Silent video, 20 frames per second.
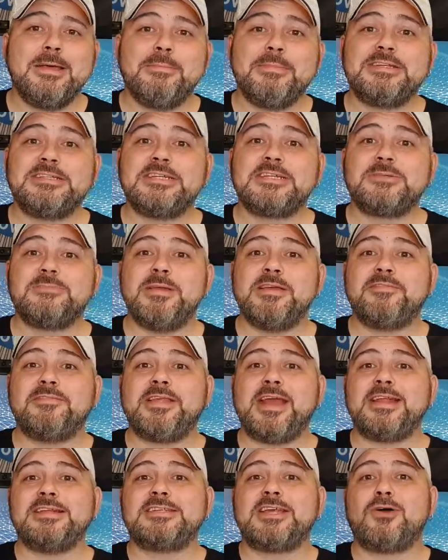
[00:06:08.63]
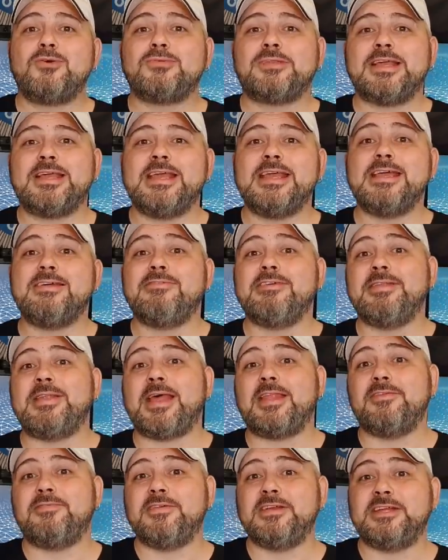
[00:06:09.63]
Mr. Smith then told the hearing
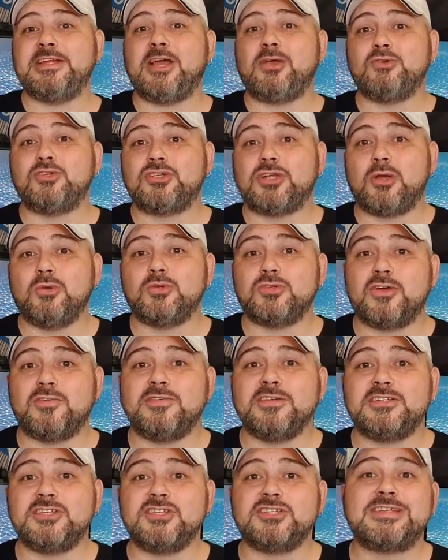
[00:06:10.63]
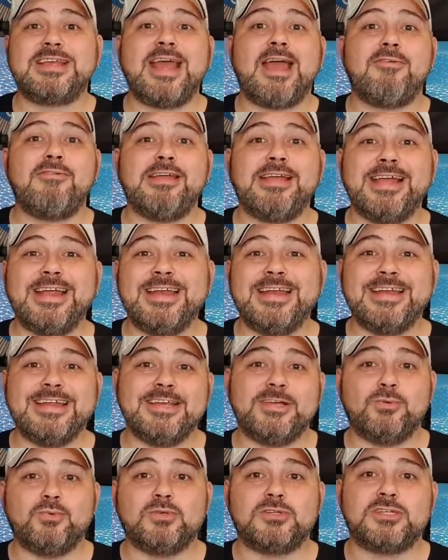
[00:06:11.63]
that the video shows officers carrying
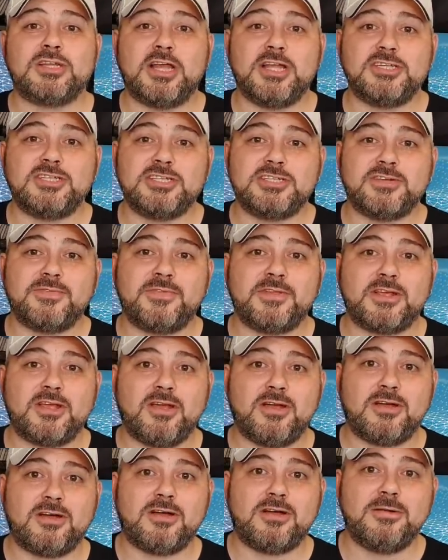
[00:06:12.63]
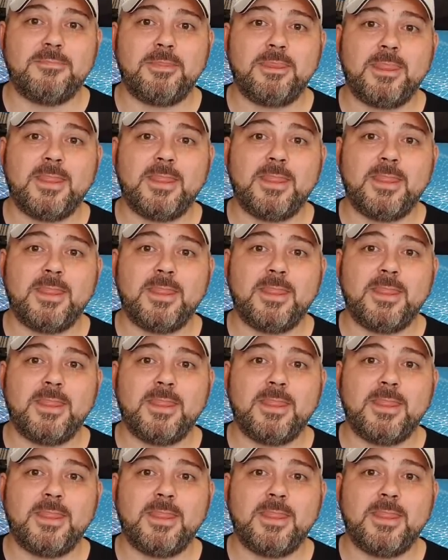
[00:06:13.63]
illegal searches of the car.